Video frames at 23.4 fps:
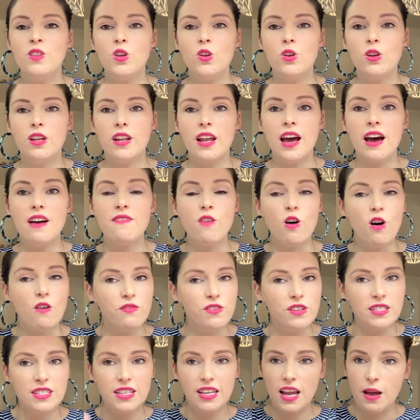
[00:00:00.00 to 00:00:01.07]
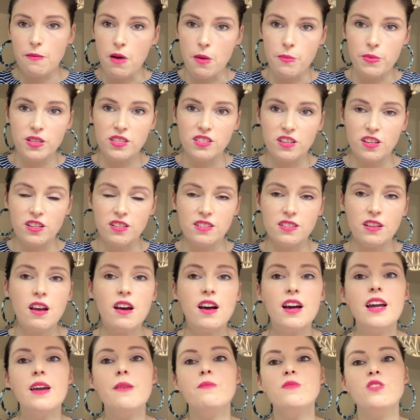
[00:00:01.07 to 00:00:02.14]
You can have offers that come up at certain
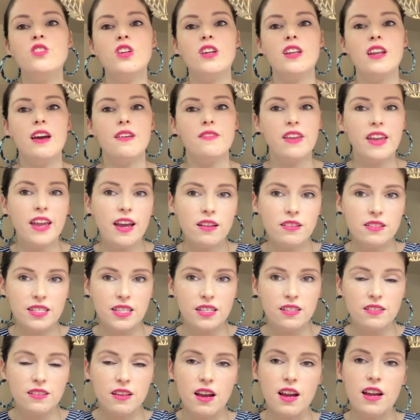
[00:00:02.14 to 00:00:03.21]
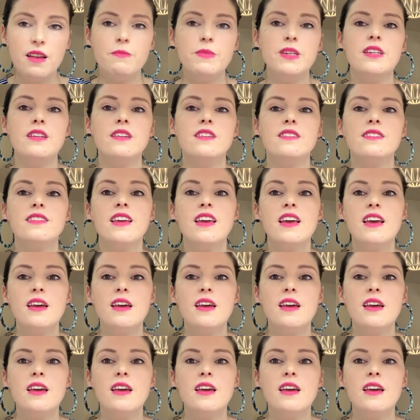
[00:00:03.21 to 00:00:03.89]
times, you can have countdown timers,